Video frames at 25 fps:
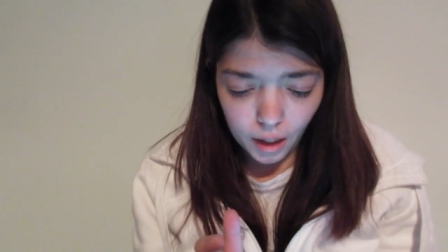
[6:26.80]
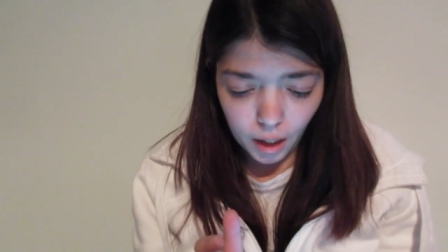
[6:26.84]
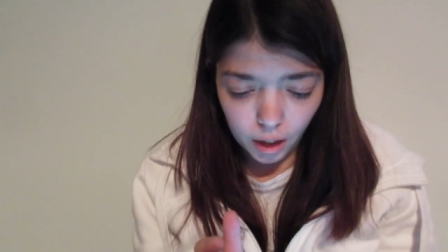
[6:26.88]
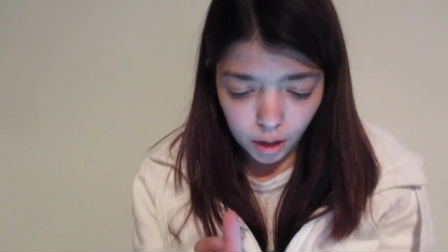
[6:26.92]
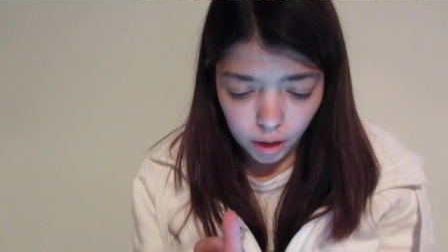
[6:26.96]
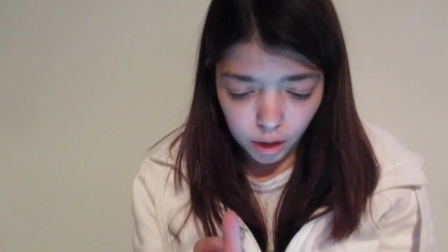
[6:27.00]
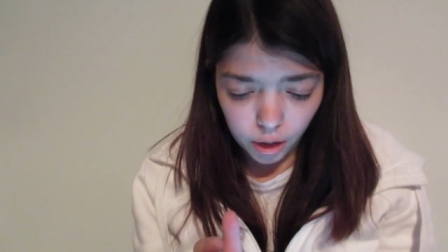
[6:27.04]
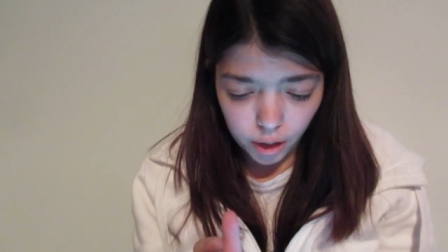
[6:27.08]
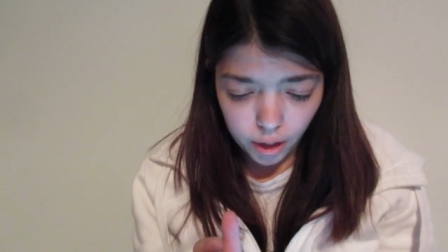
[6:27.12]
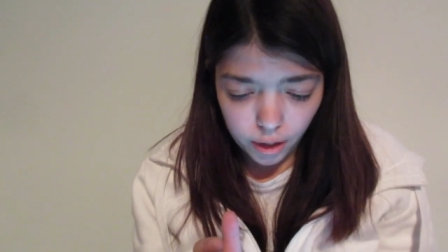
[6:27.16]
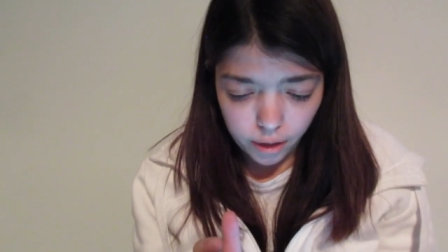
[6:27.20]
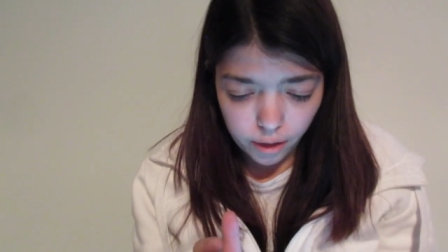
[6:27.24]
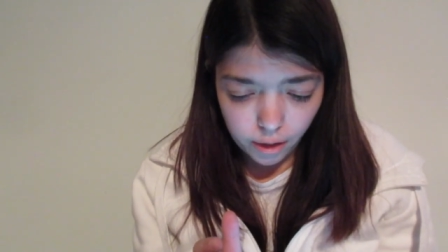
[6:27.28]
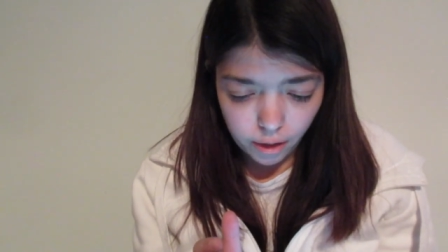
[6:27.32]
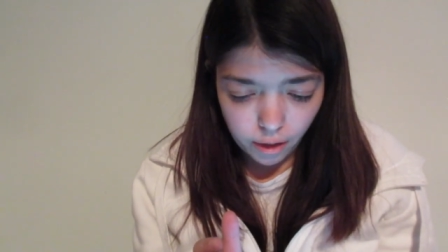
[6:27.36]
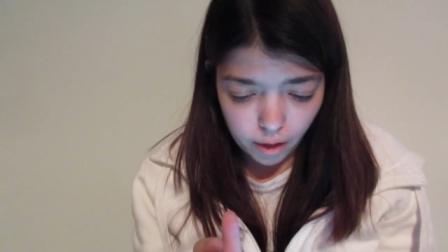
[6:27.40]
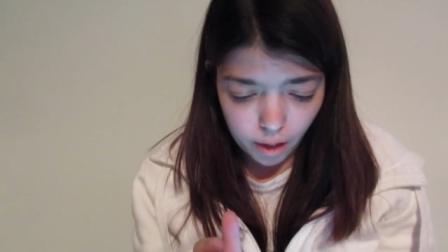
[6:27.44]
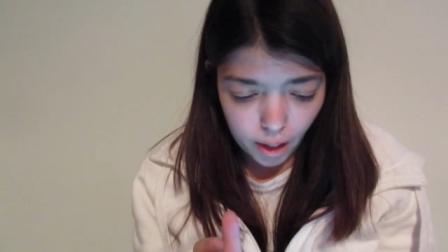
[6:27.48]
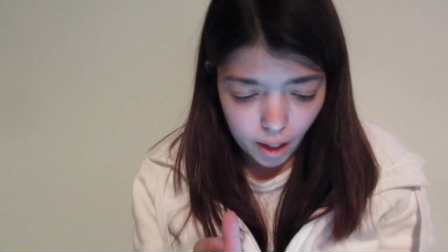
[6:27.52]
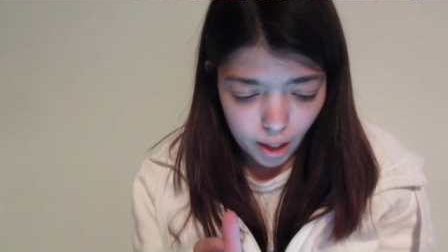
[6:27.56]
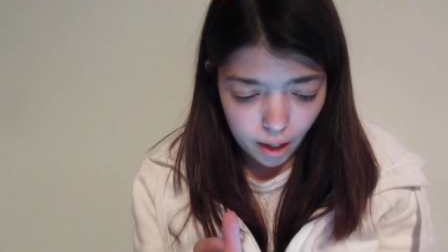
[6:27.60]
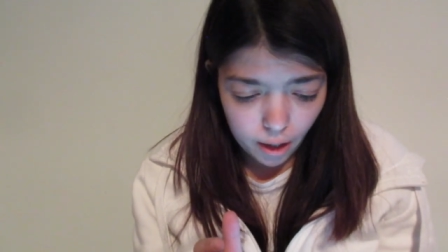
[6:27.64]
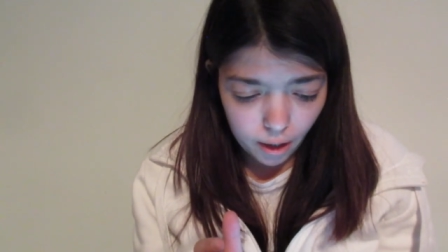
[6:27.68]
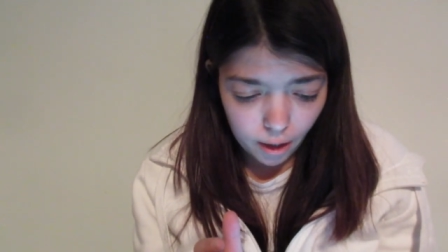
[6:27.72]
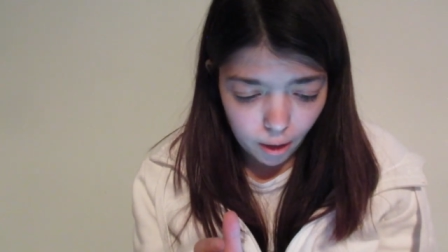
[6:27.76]
course, is
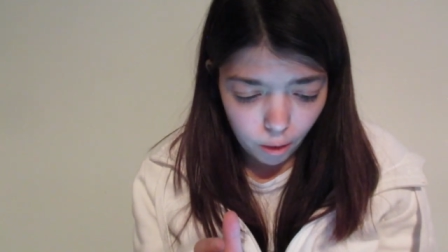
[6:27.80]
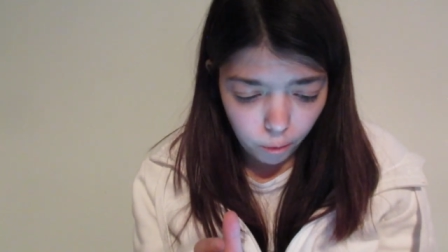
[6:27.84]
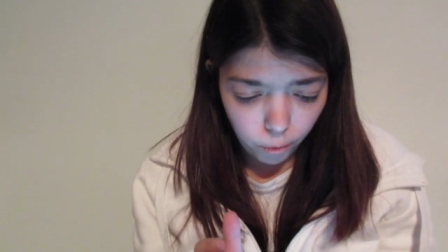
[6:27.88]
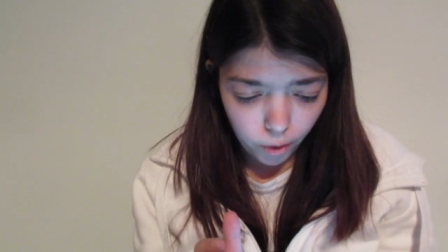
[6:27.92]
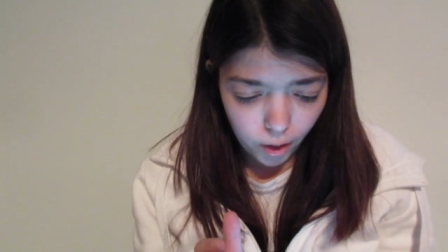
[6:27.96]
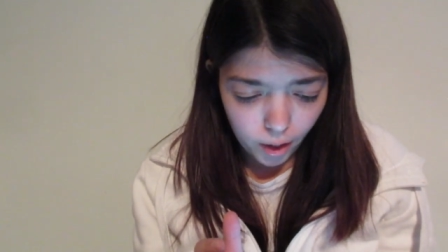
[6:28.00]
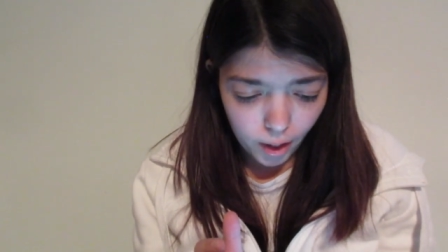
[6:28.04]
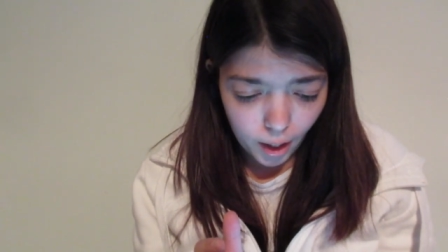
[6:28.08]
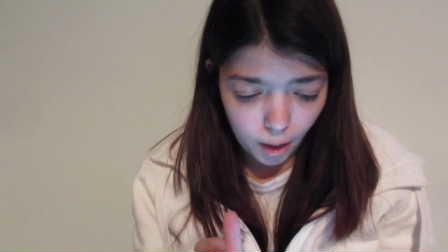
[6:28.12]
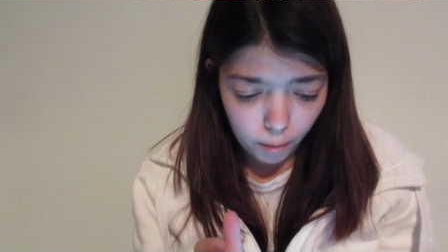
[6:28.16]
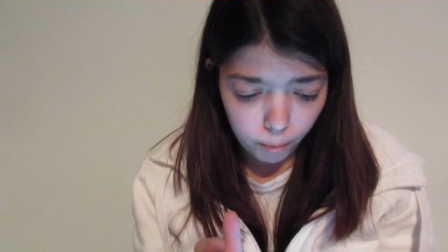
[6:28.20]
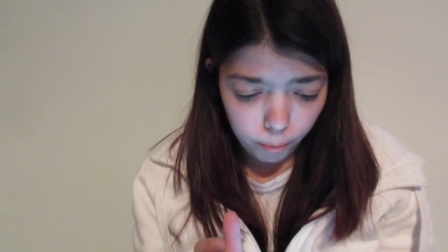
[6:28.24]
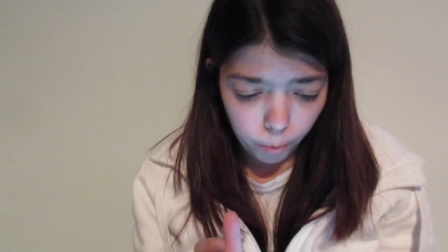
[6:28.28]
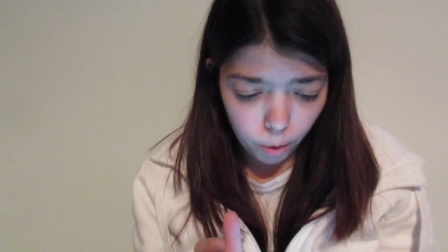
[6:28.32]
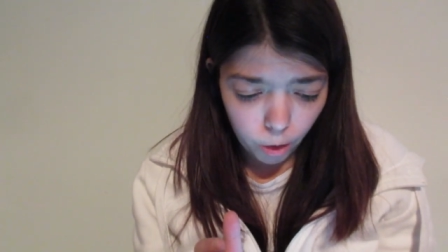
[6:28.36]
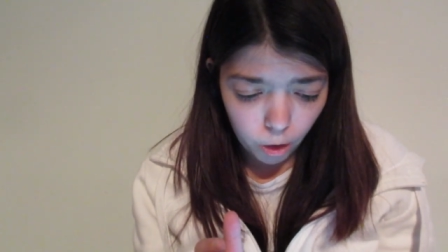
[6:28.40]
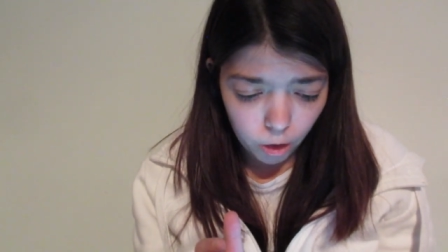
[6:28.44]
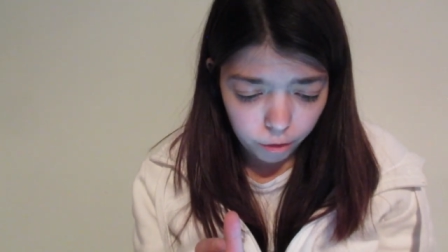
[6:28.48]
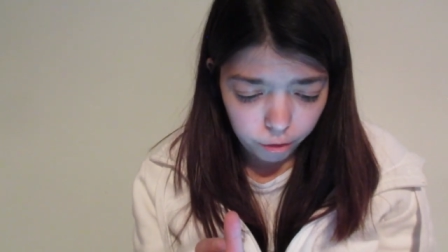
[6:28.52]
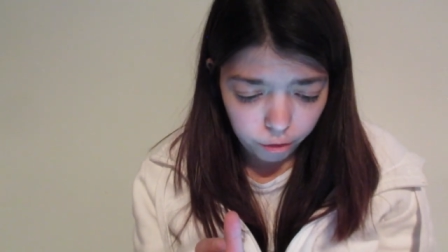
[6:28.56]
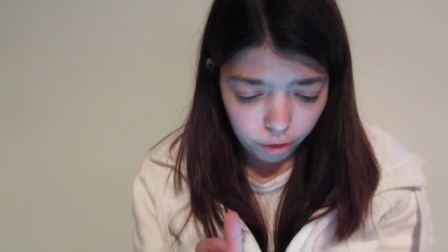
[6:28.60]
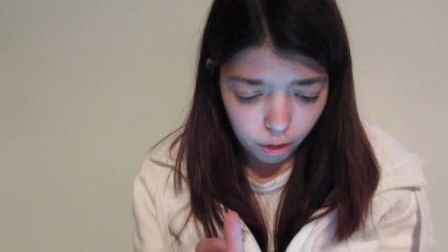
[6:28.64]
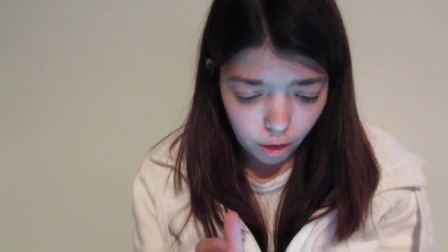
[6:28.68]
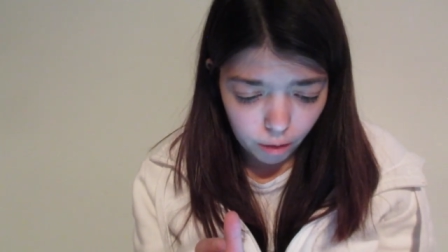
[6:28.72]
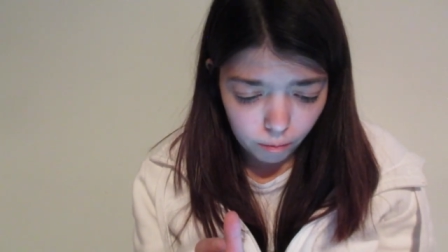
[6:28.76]
eating away at both
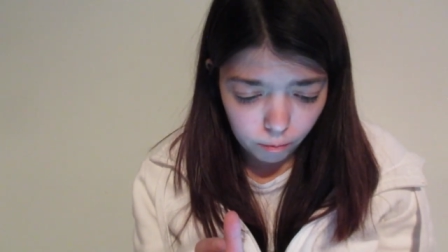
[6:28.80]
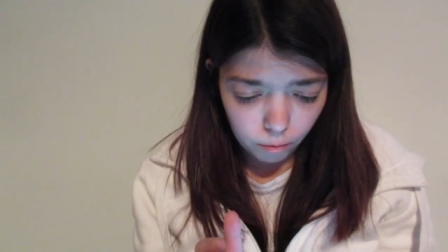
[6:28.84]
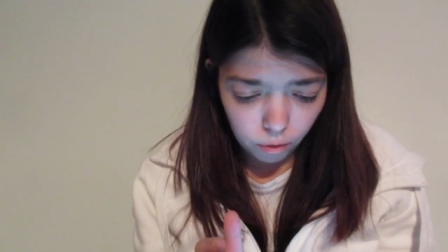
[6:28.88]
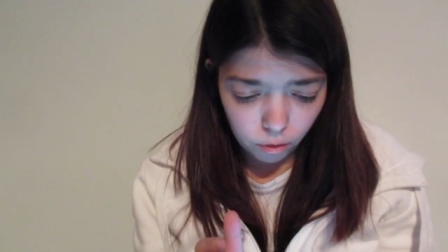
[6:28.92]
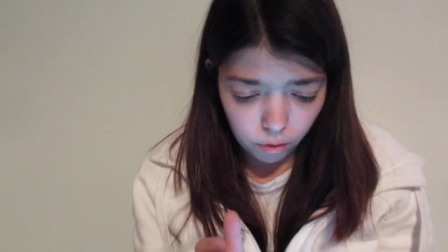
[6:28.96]
of them.